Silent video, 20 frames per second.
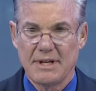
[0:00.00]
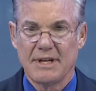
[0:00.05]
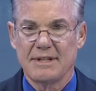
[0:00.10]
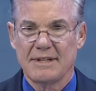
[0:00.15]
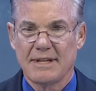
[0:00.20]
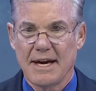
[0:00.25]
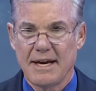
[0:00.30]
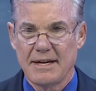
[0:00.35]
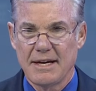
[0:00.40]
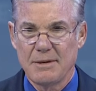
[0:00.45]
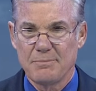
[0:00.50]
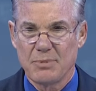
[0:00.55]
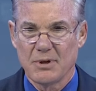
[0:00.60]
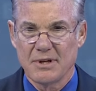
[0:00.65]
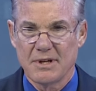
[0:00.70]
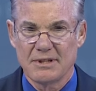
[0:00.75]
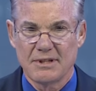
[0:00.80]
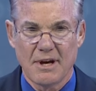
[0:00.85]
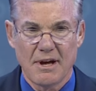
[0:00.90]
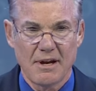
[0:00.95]
we need that $8
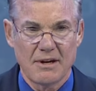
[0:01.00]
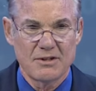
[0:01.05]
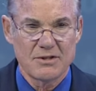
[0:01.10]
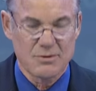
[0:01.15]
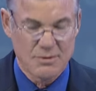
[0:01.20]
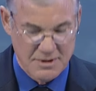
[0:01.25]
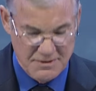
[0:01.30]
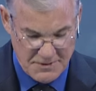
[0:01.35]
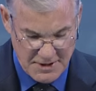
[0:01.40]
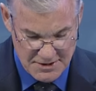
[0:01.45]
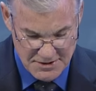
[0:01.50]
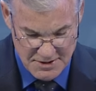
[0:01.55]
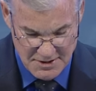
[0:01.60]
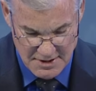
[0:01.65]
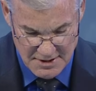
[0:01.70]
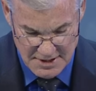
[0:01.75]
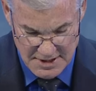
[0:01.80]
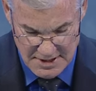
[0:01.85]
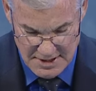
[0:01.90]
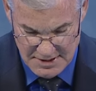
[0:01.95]
billion to invest
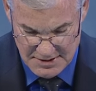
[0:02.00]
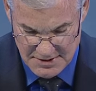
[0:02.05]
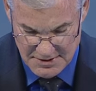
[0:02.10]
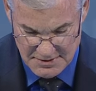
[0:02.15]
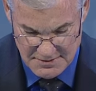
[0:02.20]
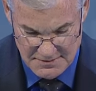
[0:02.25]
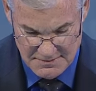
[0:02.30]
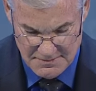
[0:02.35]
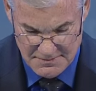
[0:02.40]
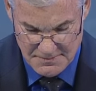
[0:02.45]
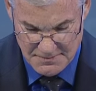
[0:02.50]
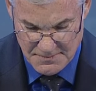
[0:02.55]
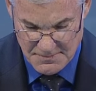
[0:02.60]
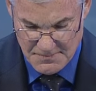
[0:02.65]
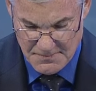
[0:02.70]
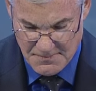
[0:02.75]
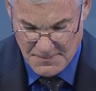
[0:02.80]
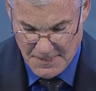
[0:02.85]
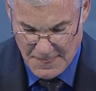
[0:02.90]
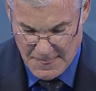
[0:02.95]
in our kids?
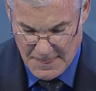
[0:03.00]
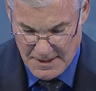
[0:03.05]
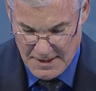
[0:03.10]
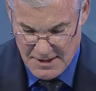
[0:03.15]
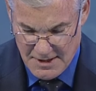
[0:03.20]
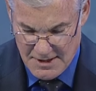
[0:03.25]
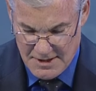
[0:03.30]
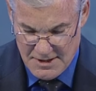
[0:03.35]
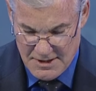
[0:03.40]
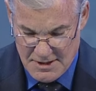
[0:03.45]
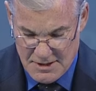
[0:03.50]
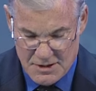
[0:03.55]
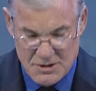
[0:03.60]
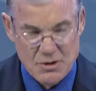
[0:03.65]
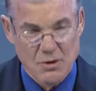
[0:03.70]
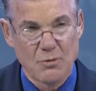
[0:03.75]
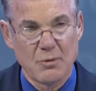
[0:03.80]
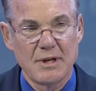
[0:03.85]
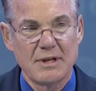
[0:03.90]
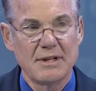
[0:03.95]

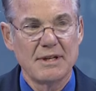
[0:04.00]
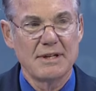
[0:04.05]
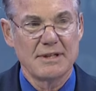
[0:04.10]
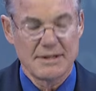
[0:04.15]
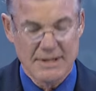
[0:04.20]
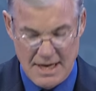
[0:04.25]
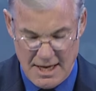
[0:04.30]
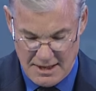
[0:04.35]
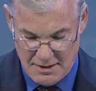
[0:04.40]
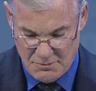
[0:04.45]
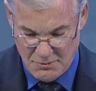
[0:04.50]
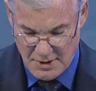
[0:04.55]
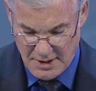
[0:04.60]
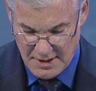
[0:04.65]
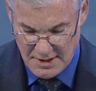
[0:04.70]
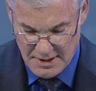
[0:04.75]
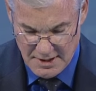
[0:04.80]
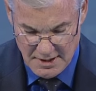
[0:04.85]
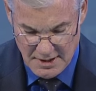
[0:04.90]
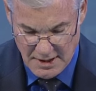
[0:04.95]
So we need that, and
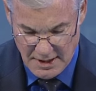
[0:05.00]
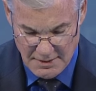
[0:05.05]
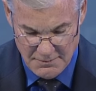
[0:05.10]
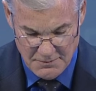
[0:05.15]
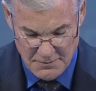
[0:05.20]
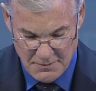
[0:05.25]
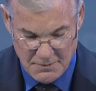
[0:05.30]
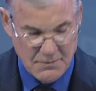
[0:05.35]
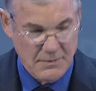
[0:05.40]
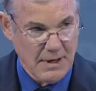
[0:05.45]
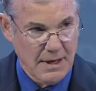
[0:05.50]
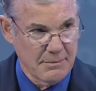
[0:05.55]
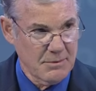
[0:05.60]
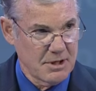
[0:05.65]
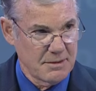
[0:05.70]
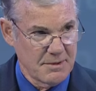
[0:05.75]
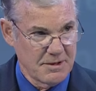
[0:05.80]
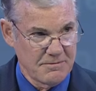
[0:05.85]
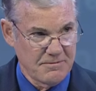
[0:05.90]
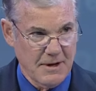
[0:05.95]
I'm
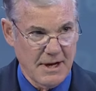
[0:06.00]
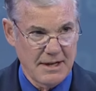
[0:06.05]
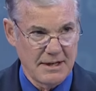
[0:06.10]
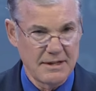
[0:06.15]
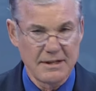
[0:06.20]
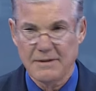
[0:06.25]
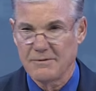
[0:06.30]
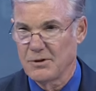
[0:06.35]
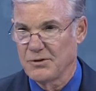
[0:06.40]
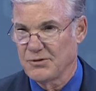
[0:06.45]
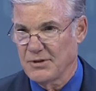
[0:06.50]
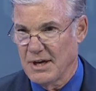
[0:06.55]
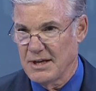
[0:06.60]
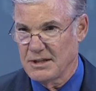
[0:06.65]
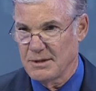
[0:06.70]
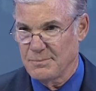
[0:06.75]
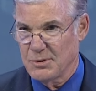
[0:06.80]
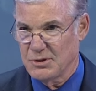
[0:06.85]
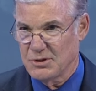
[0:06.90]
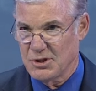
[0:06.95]
going to be fighting. Have you
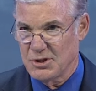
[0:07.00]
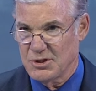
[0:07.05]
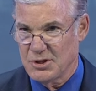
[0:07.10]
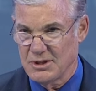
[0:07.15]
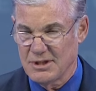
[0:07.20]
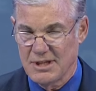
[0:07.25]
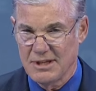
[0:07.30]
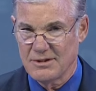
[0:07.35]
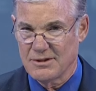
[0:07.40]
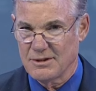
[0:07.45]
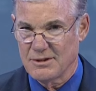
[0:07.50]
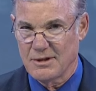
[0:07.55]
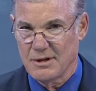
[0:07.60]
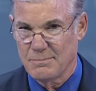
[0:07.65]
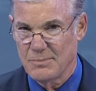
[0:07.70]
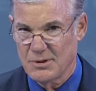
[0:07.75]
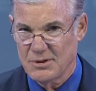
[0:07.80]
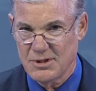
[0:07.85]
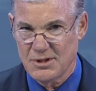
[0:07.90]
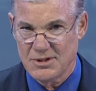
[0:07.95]
signed the petition yet? There
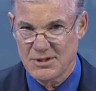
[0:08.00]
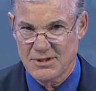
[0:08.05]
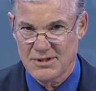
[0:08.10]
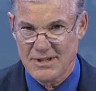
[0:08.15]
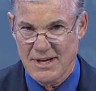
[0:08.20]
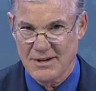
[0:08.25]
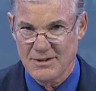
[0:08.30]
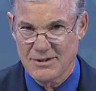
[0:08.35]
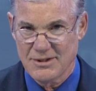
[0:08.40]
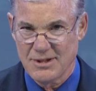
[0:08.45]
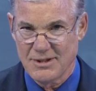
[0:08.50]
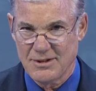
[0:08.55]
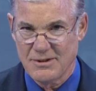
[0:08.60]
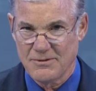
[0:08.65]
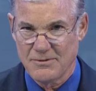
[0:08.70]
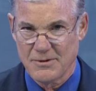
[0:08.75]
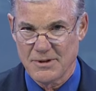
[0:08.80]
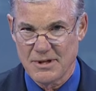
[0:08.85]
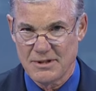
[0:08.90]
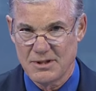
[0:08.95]
are petitions out
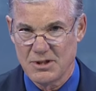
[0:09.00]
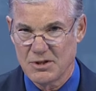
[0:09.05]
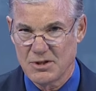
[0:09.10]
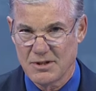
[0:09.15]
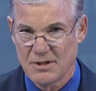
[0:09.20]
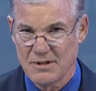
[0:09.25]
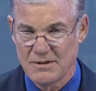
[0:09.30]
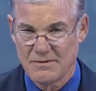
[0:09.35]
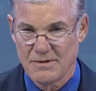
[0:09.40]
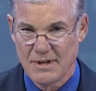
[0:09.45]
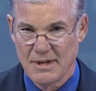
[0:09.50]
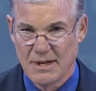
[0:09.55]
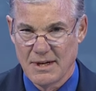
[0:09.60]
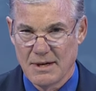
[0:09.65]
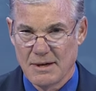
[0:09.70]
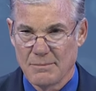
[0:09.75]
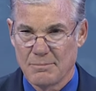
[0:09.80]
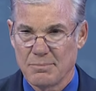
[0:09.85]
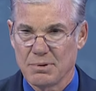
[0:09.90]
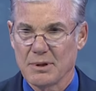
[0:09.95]
there for the initiative.
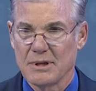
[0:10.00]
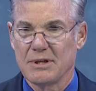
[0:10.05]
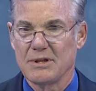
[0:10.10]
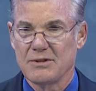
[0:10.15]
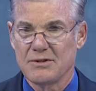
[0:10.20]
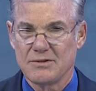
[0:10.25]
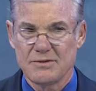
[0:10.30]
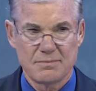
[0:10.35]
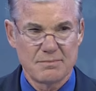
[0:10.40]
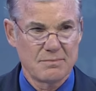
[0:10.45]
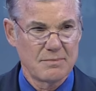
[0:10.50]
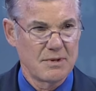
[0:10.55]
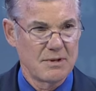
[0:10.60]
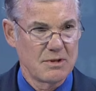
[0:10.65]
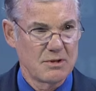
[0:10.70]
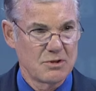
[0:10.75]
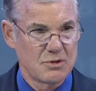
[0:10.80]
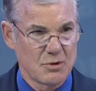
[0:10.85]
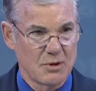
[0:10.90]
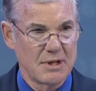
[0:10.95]
Please
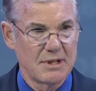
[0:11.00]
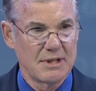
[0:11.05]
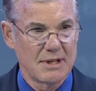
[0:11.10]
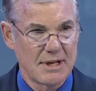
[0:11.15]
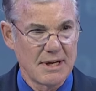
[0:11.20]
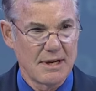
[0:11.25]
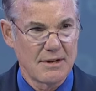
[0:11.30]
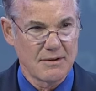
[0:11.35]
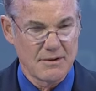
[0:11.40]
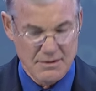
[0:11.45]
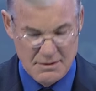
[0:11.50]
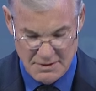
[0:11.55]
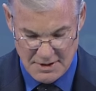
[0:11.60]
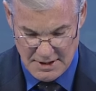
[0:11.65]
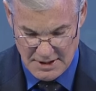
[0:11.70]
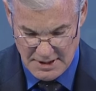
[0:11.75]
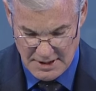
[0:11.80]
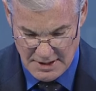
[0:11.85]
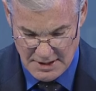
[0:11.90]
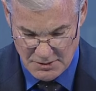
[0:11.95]
join together
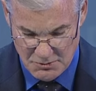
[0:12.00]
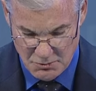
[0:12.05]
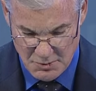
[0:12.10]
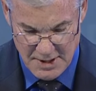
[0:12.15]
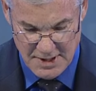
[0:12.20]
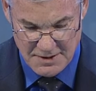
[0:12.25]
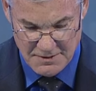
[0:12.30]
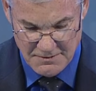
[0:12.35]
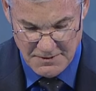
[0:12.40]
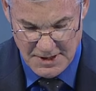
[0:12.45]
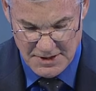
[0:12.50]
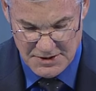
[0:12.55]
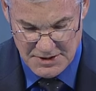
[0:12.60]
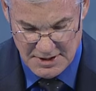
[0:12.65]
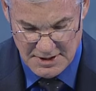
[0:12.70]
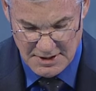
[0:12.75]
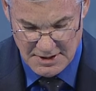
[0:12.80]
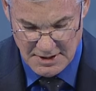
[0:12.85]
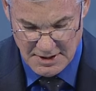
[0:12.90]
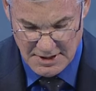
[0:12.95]
in
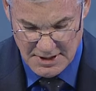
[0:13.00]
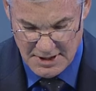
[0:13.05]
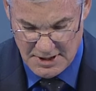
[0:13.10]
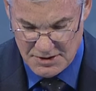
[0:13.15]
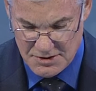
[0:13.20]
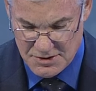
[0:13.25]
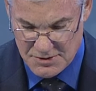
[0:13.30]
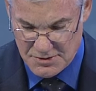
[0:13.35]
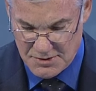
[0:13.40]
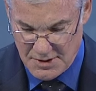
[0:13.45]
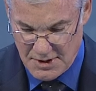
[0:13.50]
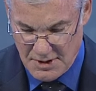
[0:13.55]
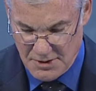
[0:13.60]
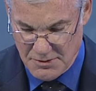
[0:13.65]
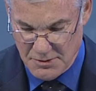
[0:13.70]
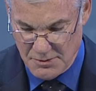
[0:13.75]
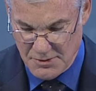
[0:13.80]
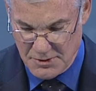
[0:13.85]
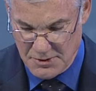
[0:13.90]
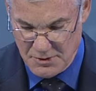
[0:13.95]
reinvesting in our kids
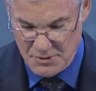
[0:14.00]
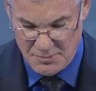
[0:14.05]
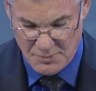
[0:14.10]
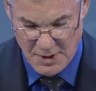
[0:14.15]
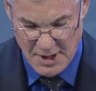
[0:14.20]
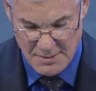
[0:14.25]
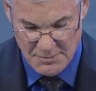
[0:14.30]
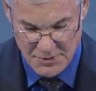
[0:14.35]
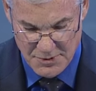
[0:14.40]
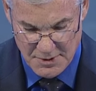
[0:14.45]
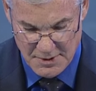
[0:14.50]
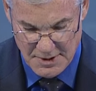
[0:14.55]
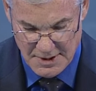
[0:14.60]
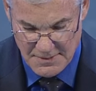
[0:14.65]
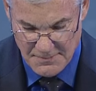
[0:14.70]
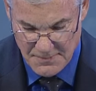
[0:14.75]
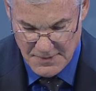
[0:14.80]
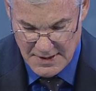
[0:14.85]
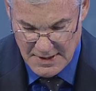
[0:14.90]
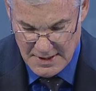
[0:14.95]
through the new Prop
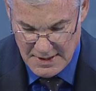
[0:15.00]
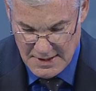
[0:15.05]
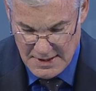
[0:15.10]
30.